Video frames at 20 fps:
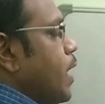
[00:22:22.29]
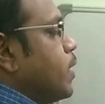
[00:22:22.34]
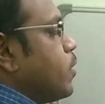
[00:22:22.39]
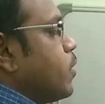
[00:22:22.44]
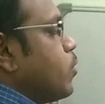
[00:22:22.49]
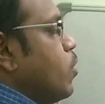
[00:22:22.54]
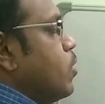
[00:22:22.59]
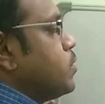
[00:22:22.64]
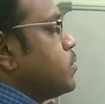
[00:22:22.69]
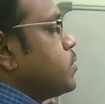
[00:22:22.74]

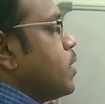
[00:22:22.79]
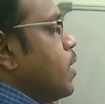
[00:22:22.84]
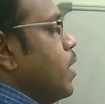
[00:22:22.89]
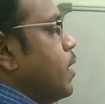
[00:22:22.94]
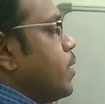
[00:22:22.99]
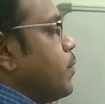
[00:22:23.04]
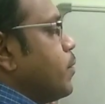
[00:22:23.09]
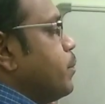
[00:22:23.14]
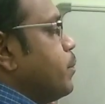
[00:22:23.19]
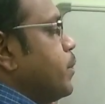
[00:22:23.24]

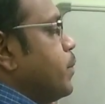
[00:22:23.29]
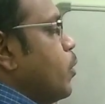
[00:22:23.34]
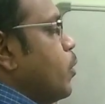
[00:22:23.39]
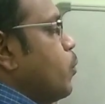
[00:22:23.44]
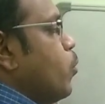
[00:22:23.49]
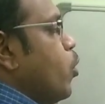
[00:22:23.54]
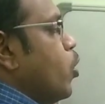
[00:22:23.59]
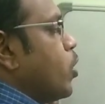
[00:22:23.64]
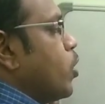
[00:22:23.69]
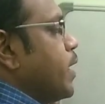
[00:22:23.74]
Electrons are
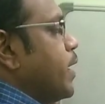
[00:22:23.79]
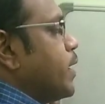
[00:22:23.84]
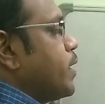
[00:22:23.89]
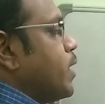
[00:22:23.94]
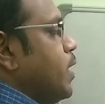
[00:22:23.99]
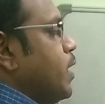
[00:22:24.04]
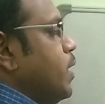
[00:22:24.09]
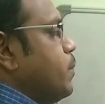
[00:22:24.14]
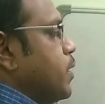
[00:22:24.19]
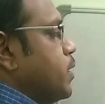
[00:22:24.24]

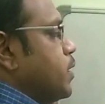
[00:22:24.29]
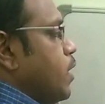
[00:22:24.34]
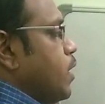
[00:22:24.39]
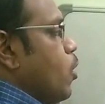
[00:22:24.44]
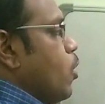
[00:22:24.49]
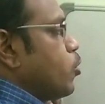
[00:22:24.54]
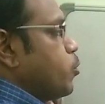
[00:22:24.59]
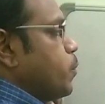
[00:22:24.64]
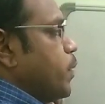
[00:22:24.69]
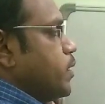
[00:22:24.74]
moderately,
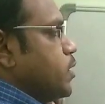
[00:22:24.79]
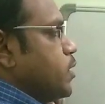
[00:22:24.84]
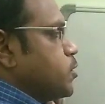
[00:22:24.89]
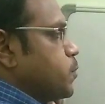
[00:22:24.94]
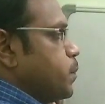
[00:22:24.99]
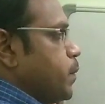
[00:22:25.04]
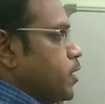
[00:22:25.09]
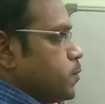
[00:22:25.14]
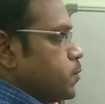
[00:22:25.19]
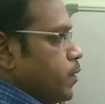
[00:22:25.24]
but they'll
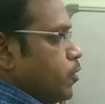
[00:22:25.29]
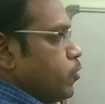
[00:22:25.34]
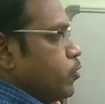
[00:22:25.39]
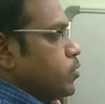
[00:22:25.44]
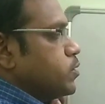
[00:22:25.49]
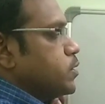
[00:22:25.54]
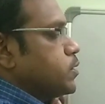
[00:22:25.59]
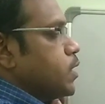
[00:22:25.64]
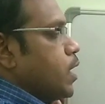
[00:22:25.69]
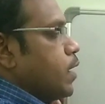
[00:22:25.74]
occupy the space
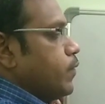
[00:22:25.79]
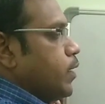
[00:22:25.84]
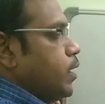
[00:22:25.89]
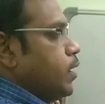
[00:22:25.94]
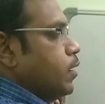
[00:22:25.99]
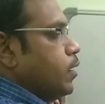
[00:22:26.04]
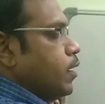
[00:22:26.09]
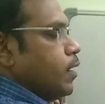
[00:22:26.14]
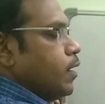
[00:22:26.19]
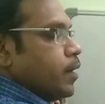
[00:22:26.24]
because it's
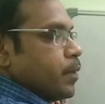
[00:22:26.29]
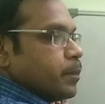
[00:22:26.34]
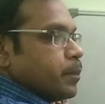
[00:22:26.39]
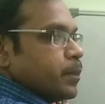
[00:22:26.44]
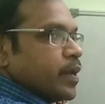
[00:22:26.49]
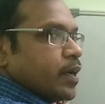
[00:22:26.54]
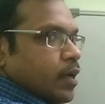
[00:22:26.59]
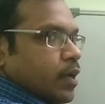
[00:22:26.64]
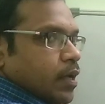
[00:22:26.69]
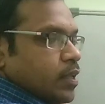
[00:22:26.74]
having
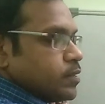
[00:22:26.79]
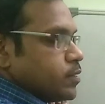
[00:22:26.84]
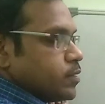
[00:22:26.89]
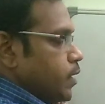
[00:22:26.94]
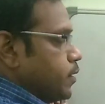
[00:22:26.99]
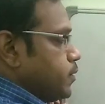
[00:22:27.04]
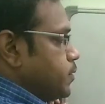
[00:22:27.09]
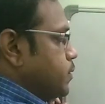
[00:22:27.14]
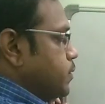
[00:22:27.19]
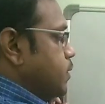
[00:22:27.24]
bigger
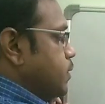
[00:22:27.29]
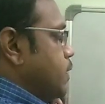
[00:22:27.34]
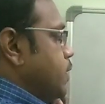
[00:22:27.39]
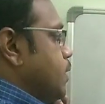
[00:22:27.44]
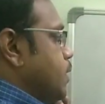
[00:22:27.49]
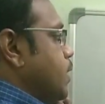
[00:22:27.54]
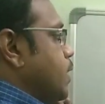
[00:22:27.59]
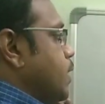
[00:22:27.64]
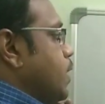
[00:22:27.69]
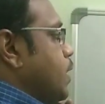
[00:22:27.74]
in size.
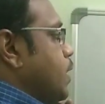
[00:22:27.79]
